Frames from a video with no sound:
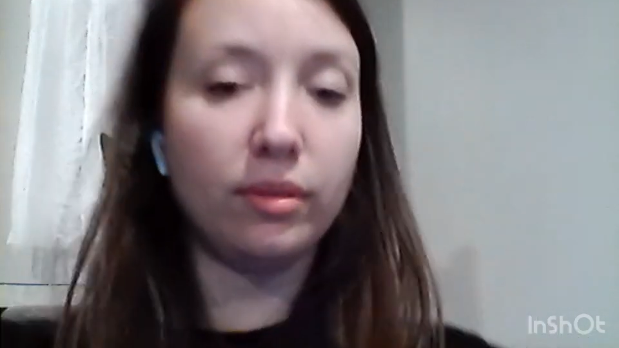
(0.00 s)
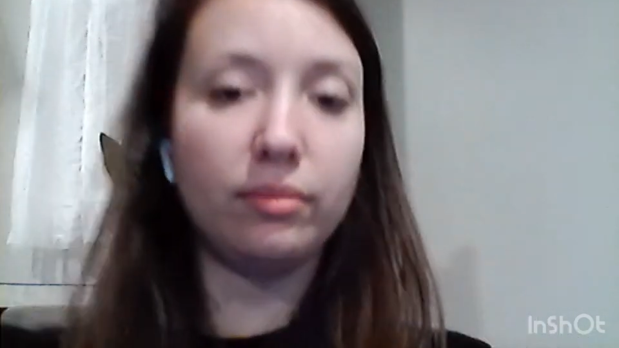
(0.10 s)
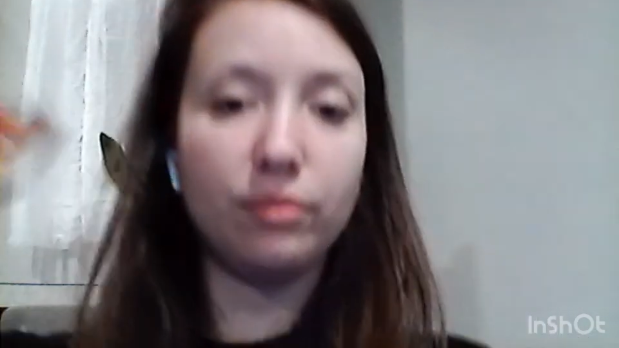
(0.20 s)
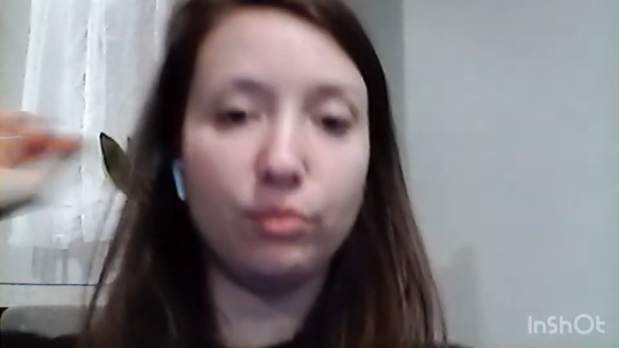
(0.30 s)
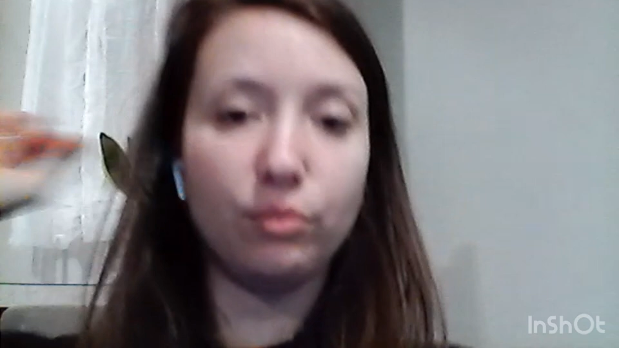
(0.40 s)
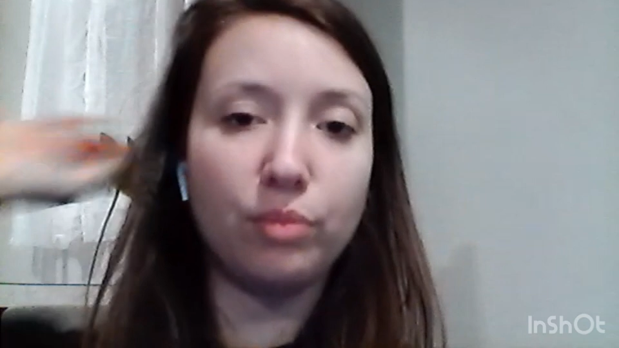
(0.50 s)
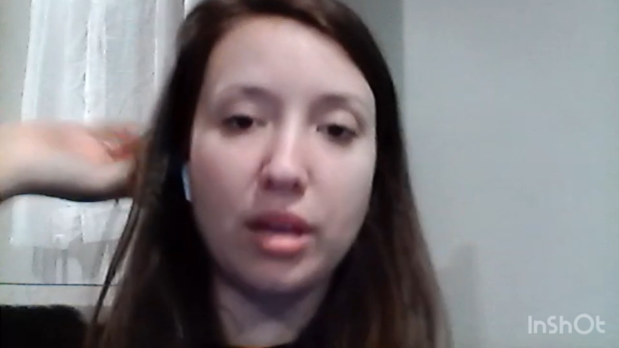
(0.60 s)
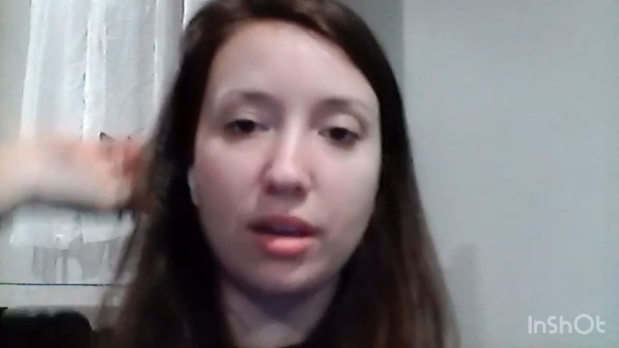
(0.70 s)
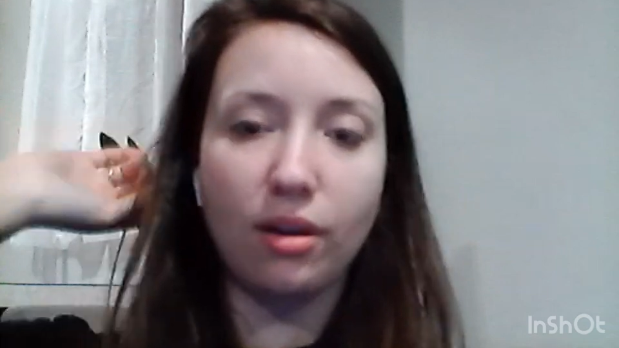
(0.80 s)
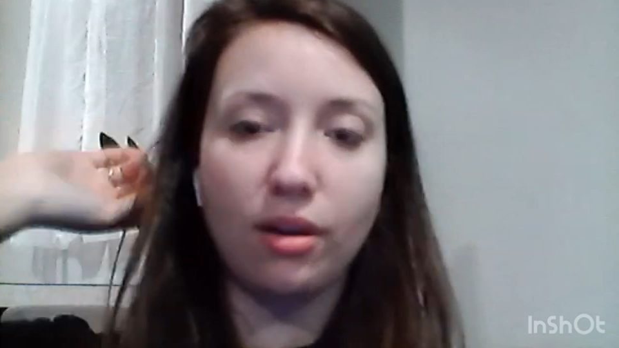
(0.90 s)
be
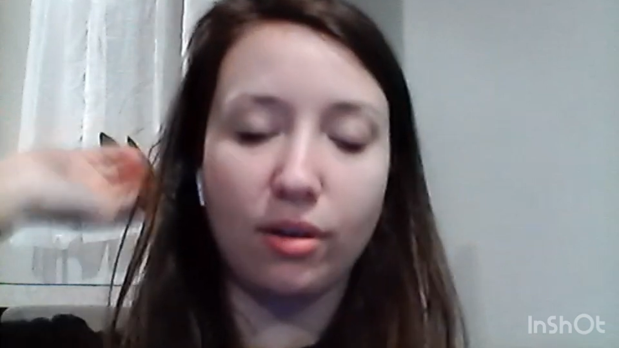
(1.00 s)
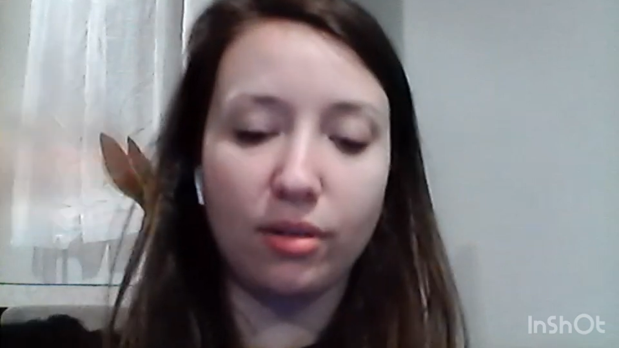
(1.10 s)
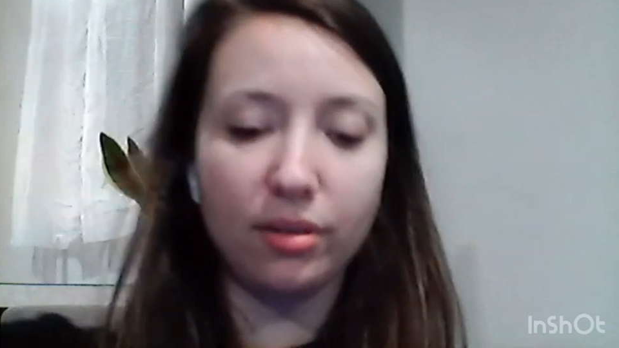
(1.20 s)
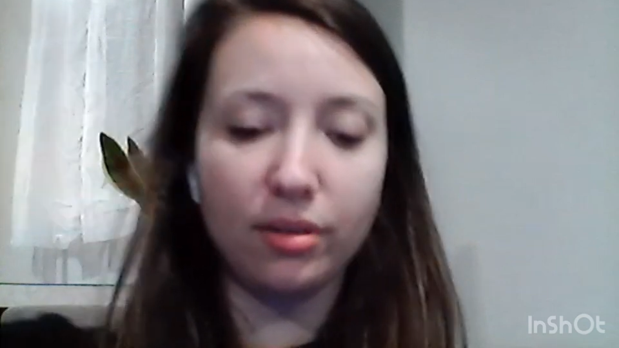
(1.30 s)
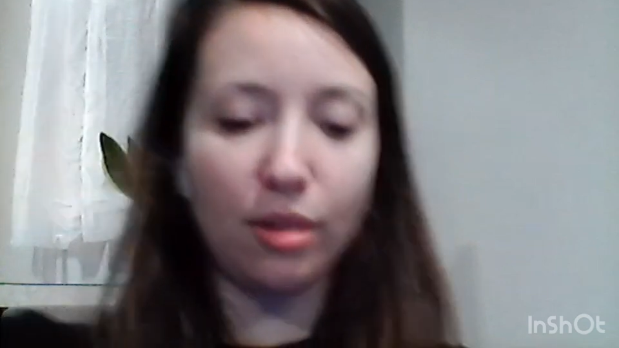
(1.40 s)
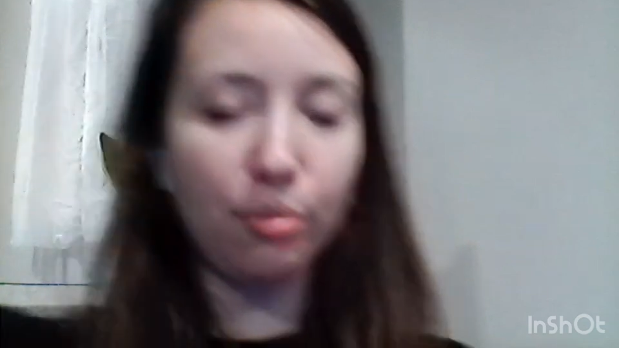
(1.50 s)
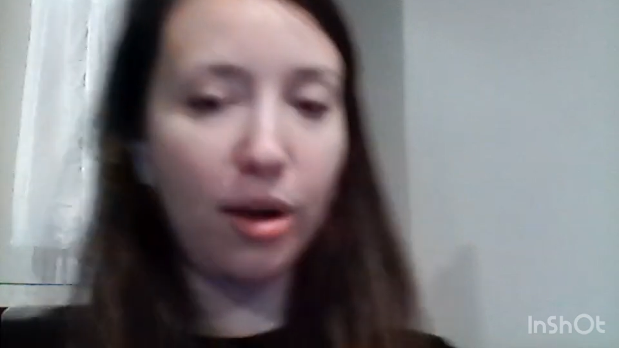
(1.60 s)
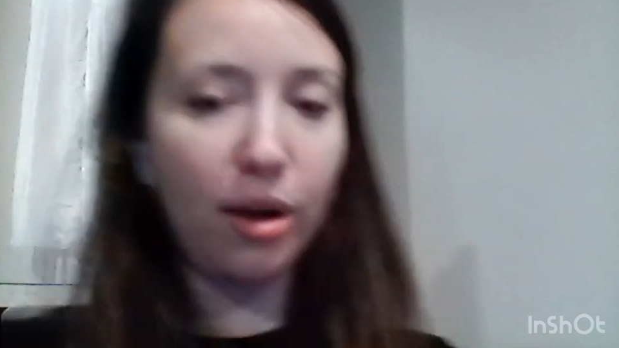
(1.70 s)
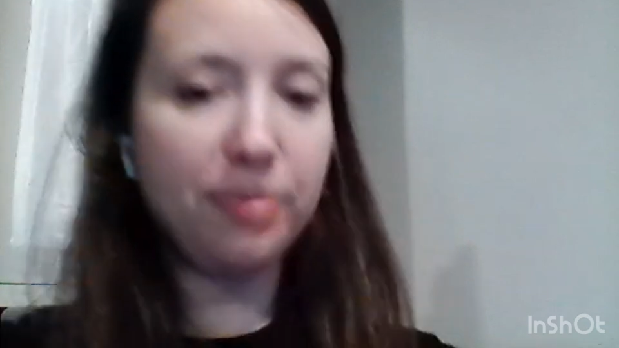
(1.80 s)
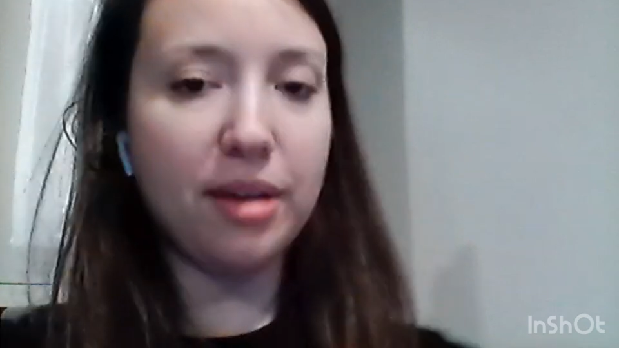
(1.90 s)
all, propped
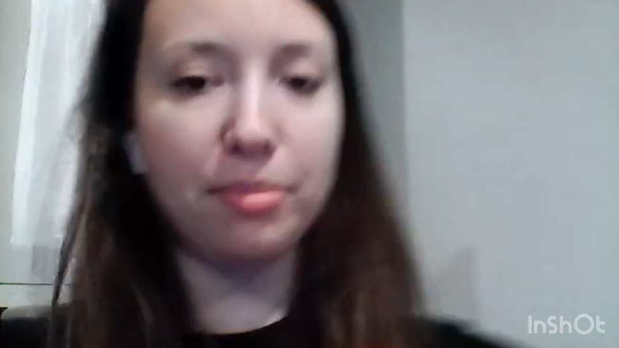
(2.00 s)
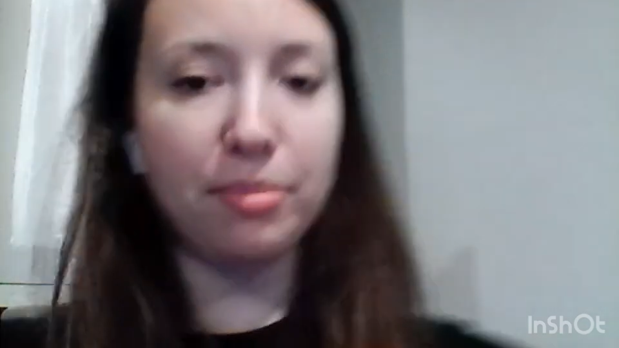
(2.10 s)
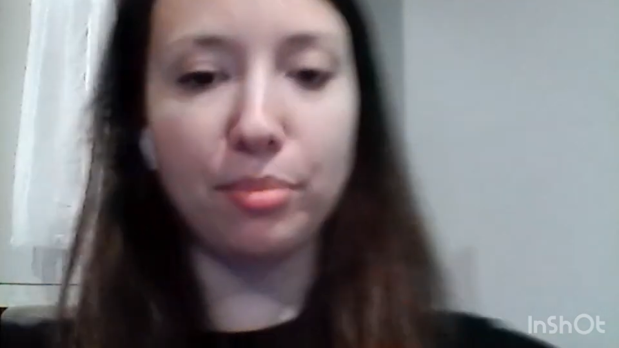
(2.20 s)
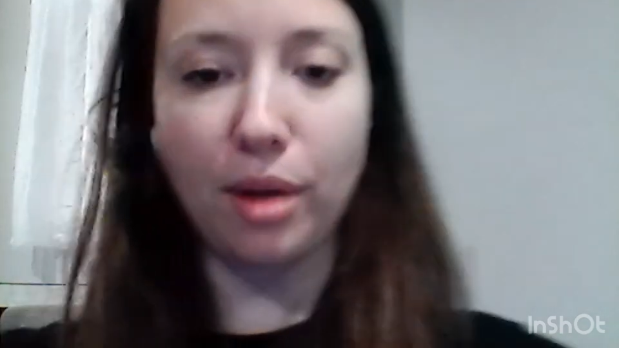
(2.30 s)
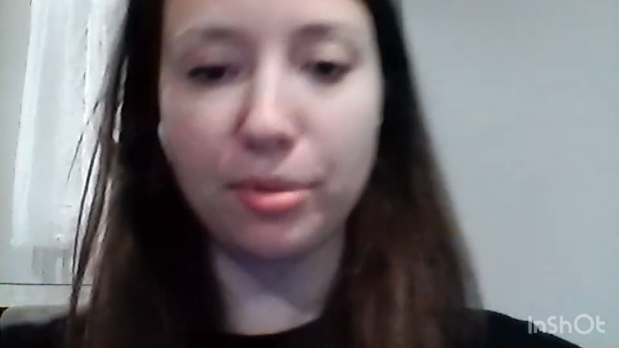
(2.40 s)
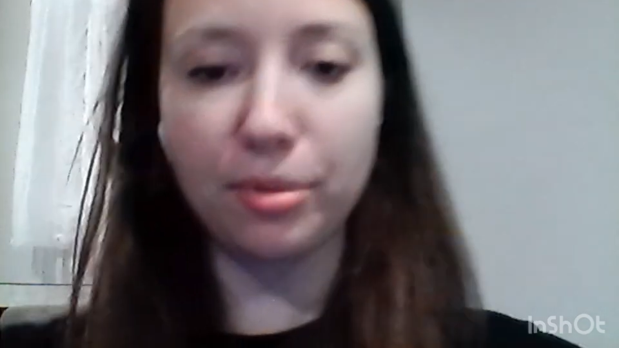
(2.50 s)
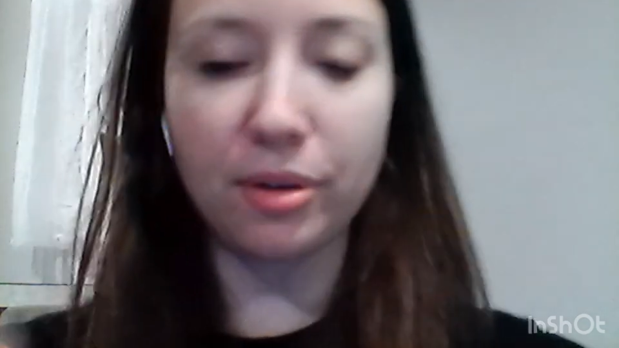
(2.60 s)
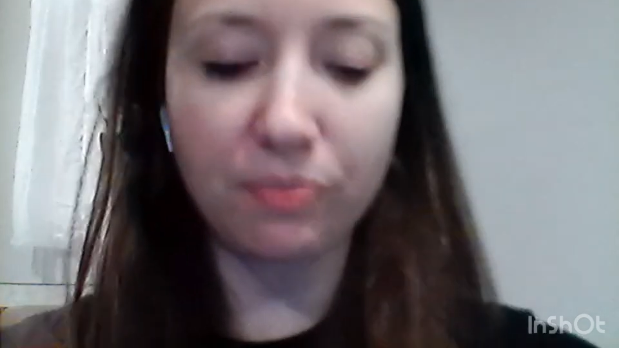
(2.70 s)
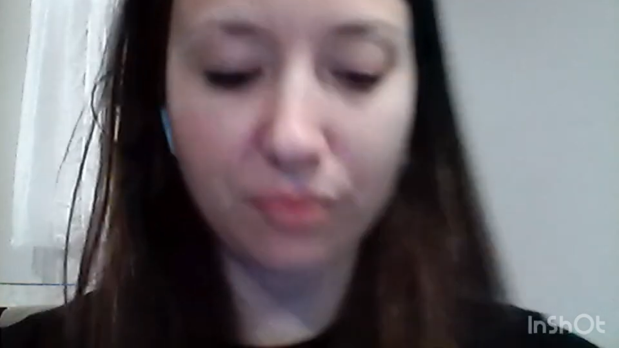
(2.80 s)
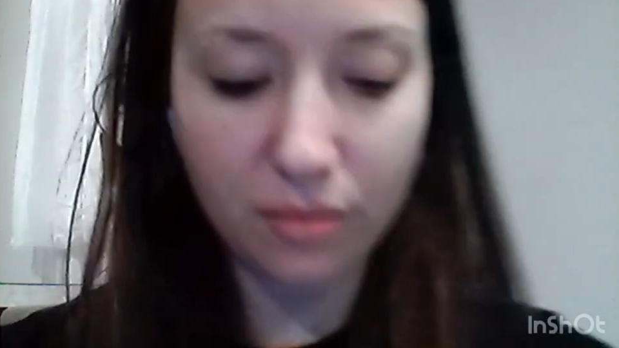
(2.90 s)
up and proper
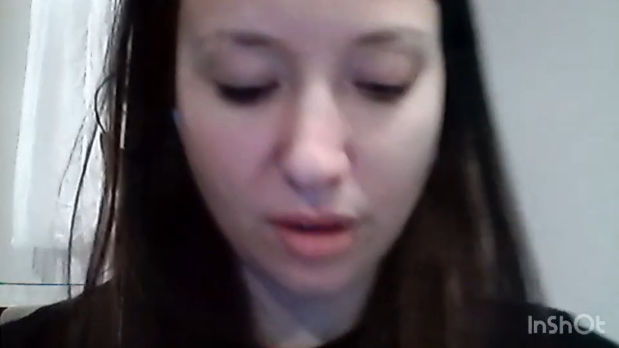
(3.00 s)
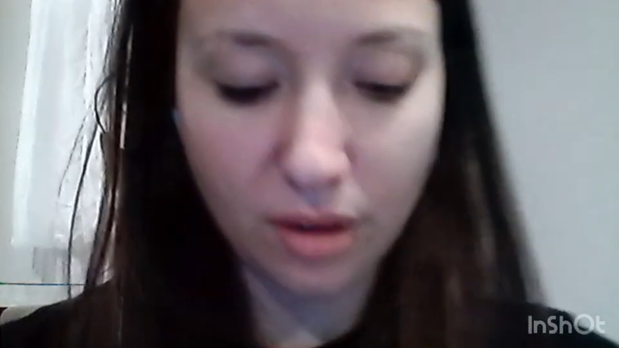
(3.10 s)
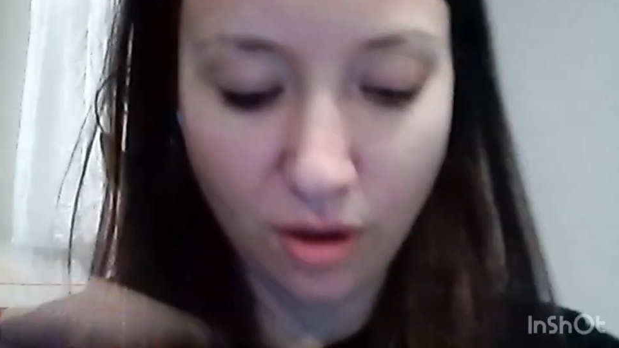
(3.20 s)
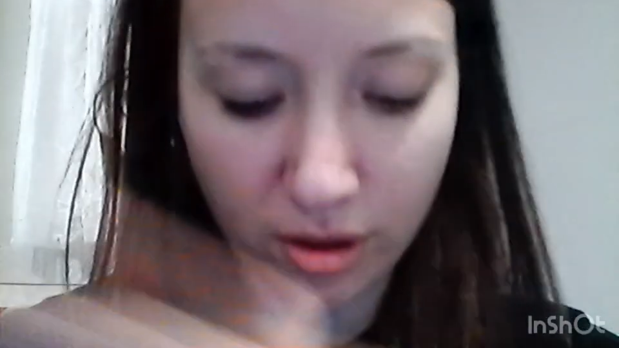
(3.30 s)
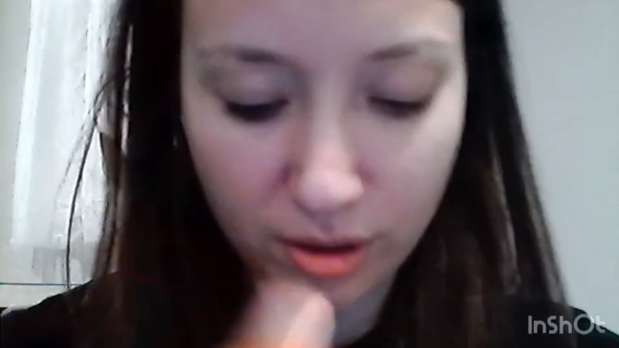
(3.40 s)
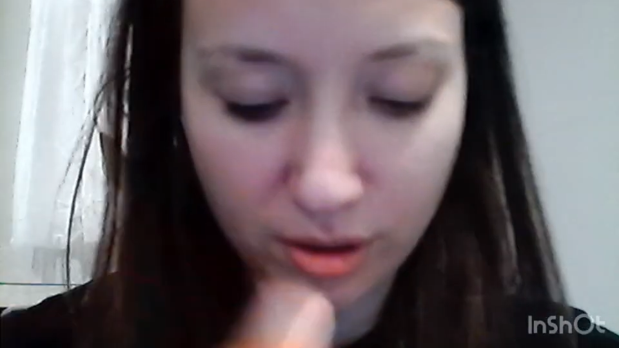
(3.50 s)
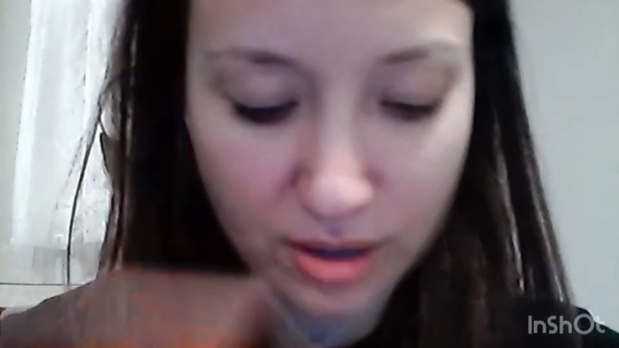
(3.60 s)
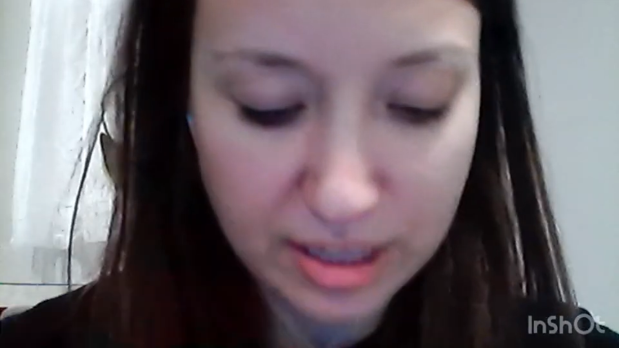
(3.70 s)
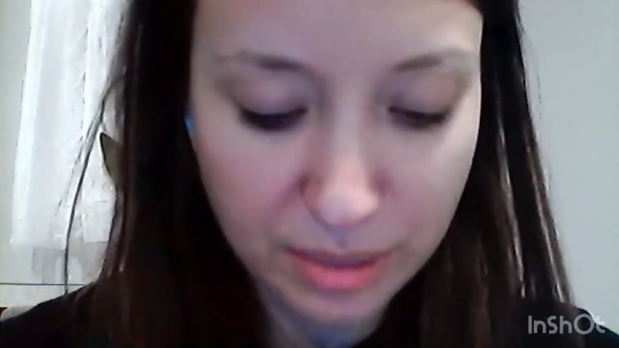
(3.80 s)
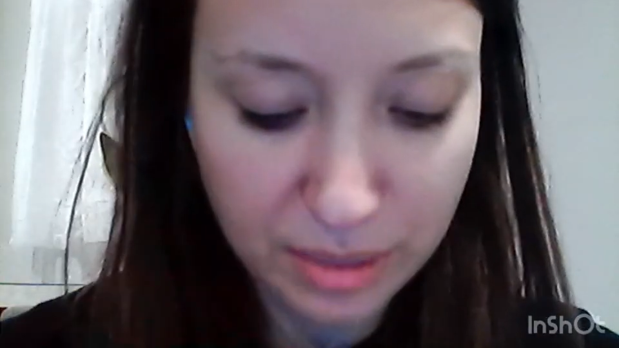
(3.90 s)
on something
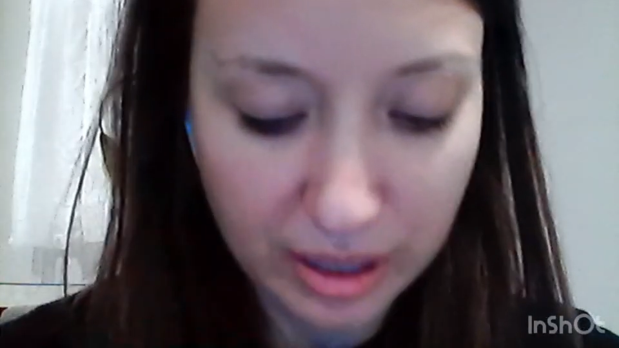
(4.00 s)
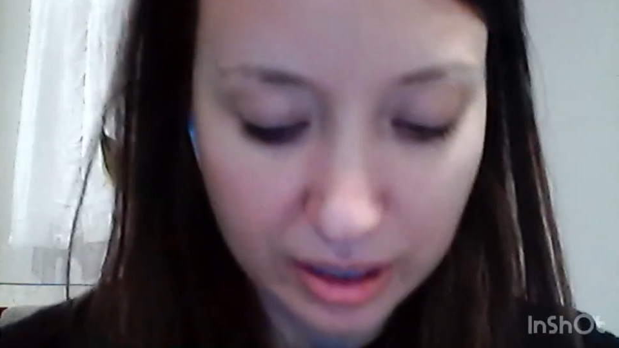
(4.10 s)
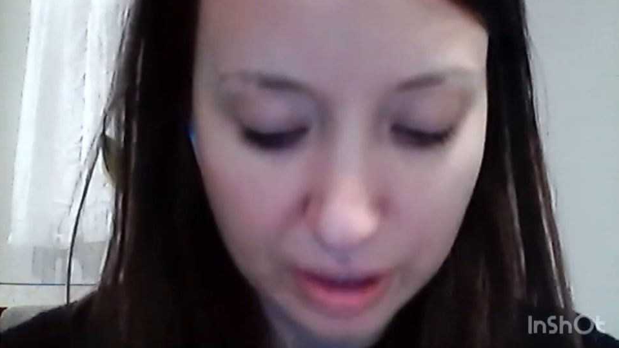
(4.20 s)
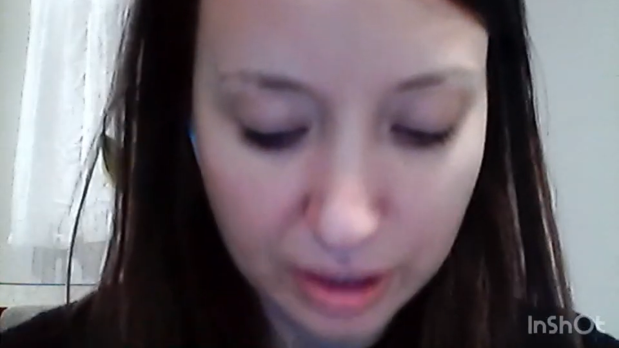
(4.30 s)
like a litter.